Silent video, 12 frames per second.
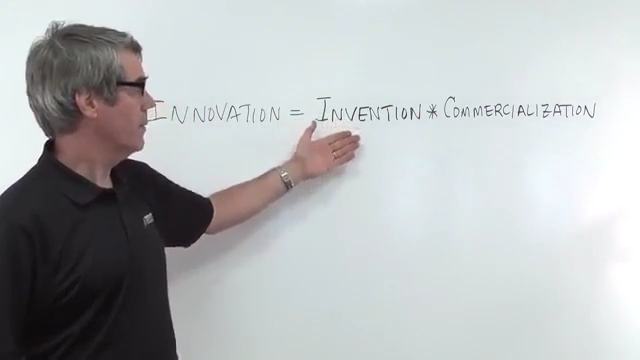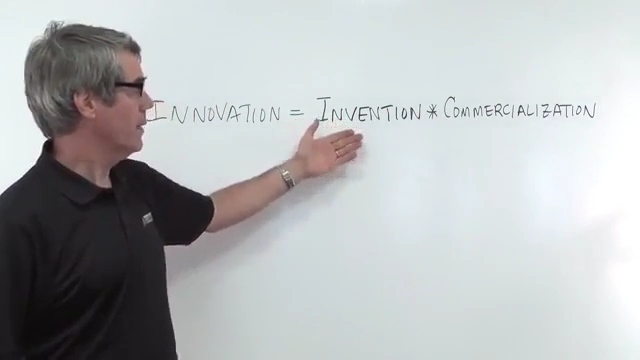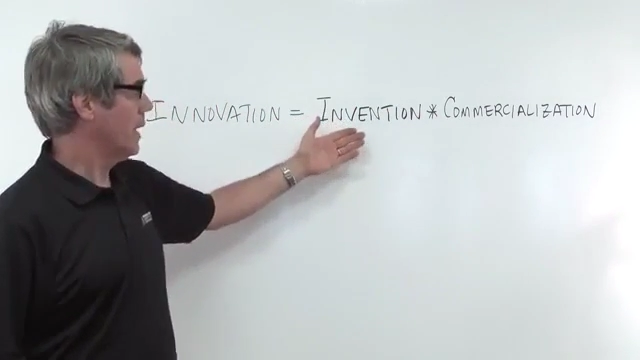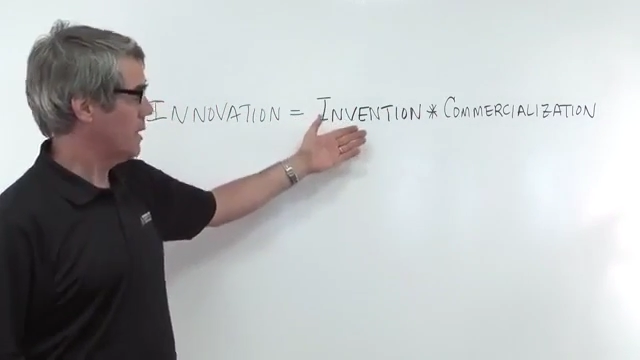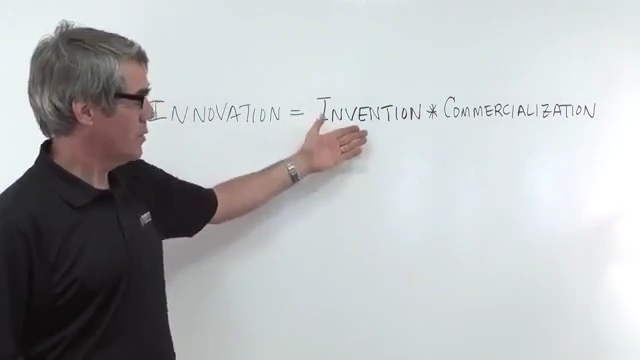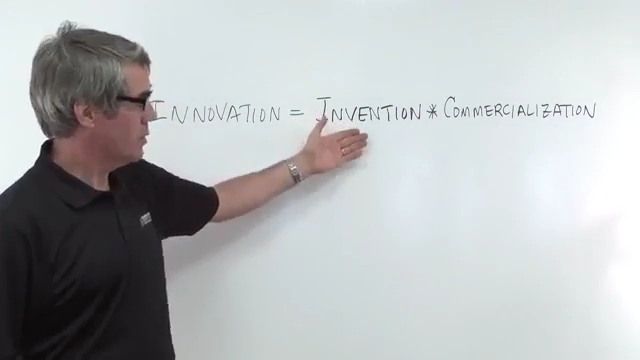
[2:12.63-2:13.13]

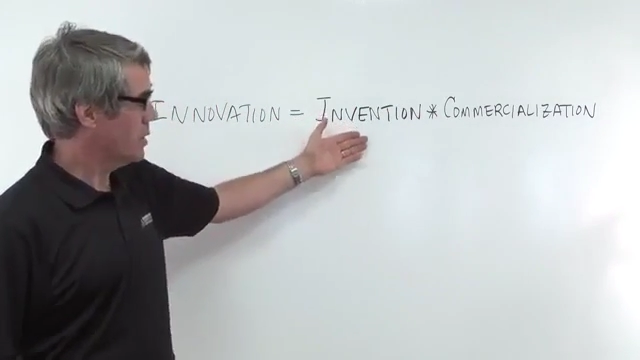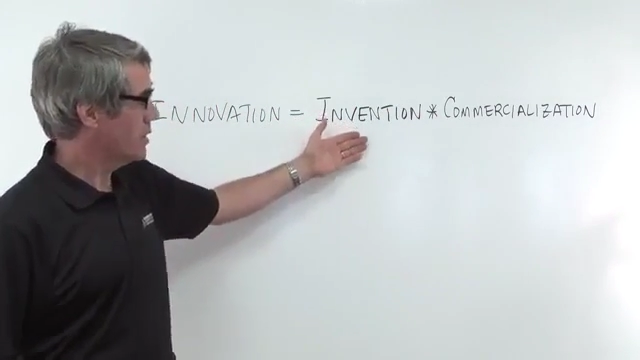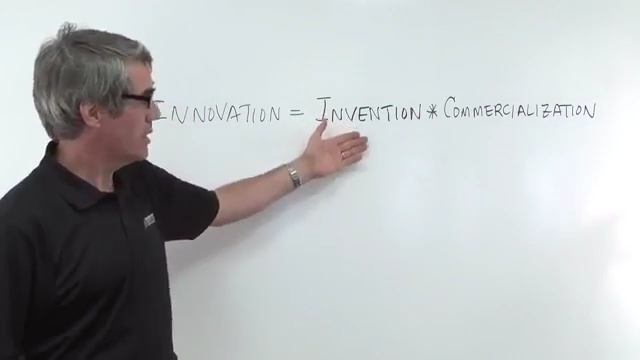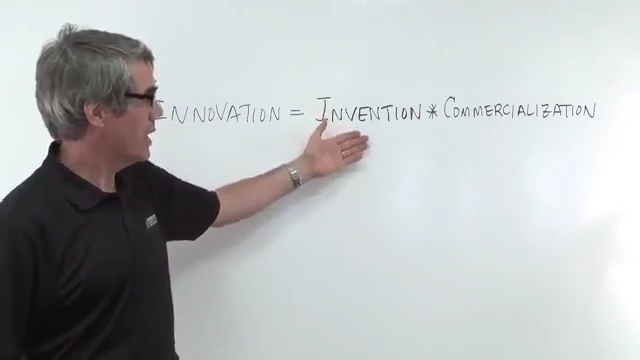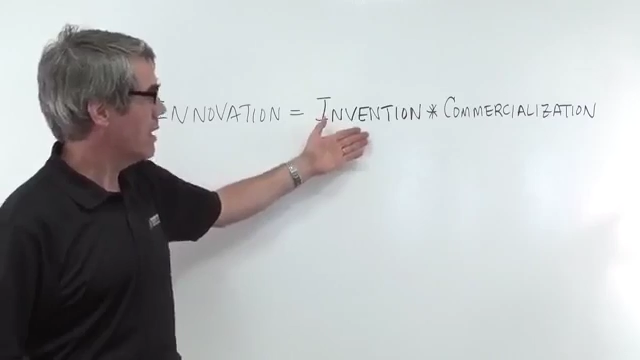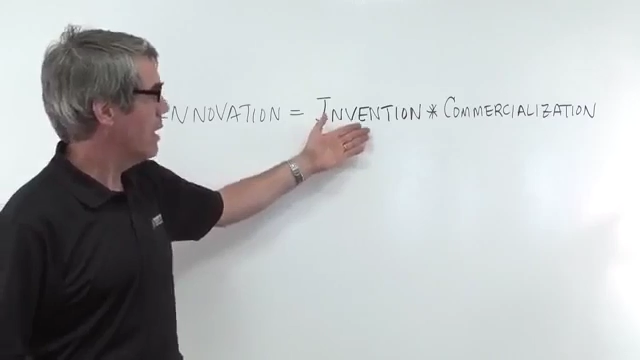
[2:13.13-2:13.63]
when I used to
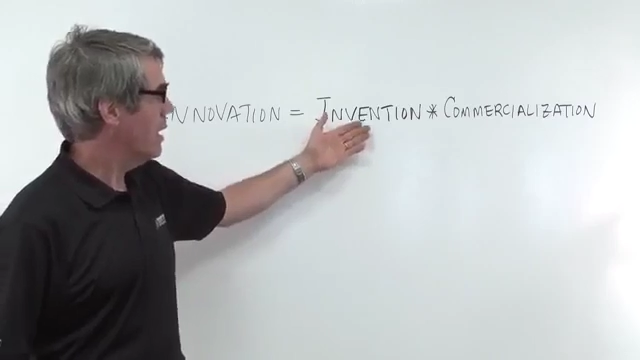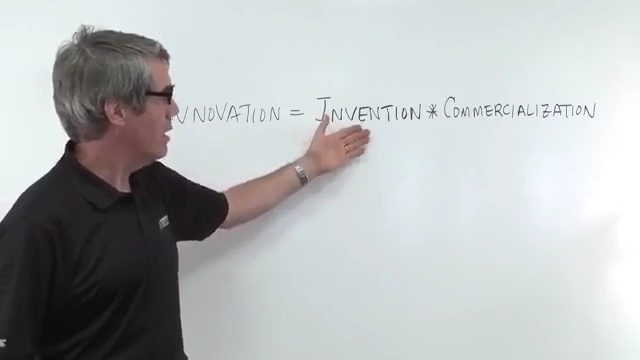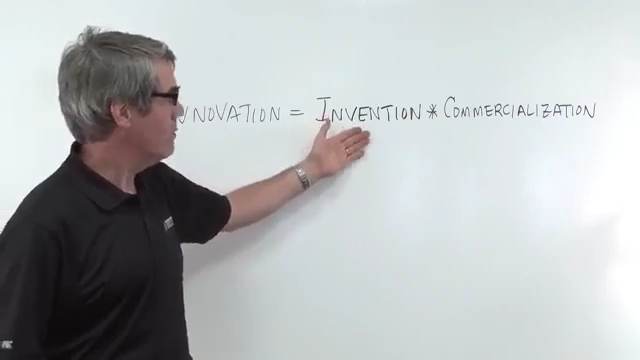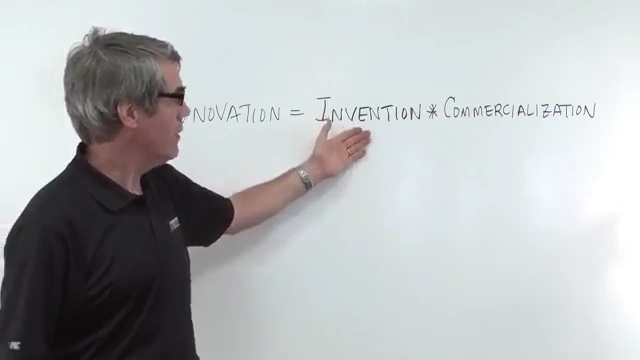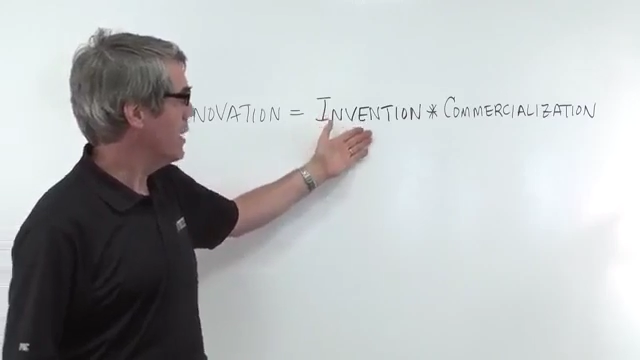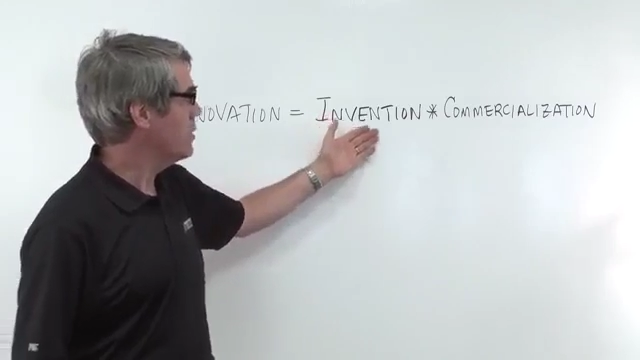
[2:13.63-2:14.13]
say
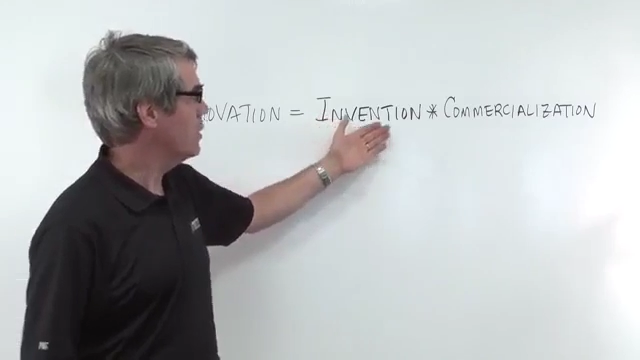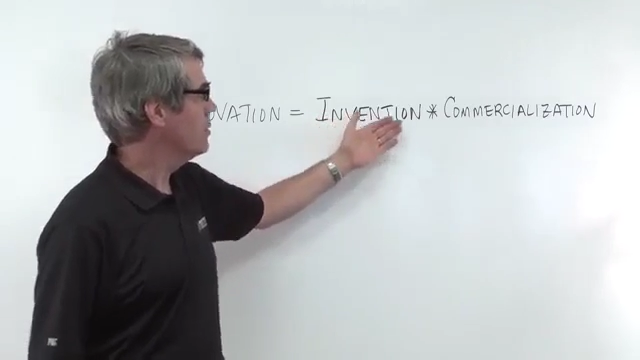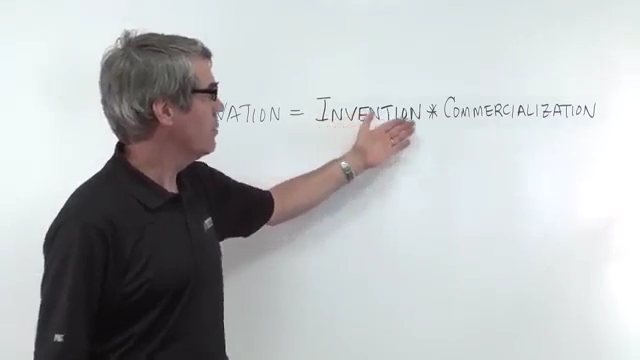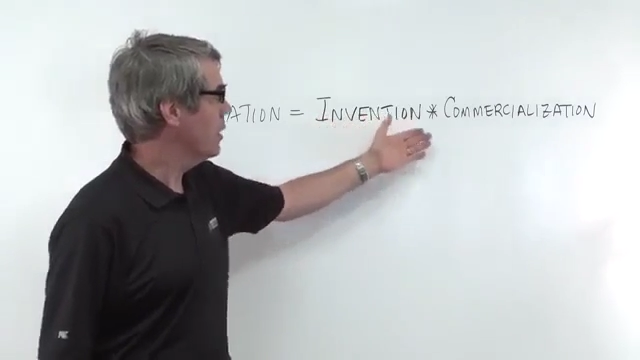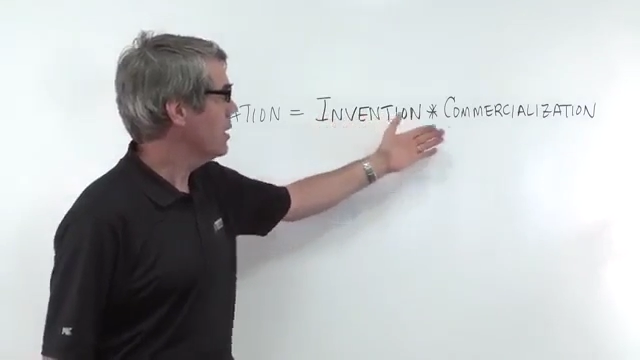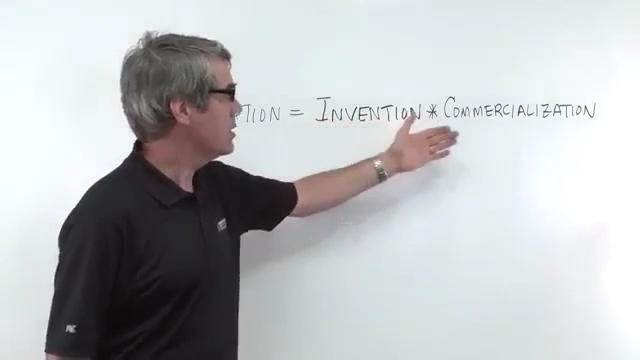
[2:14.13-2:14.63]

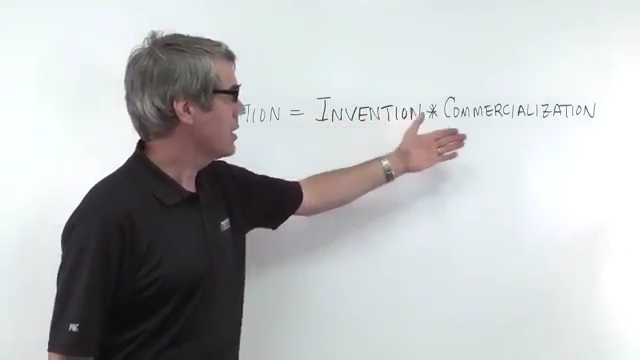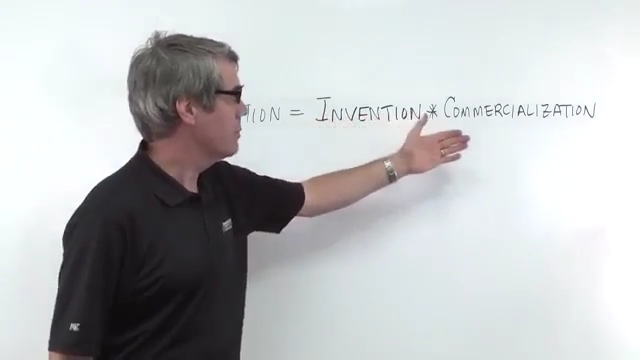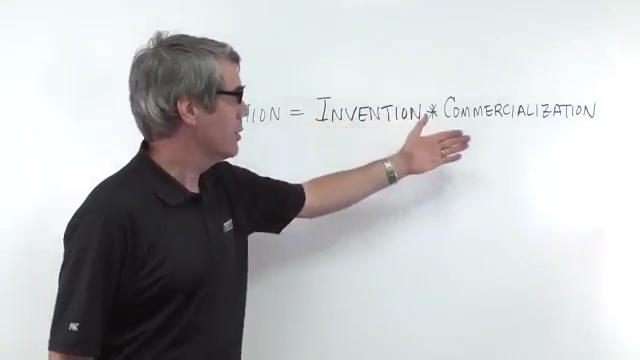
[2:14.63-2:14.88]
invention plus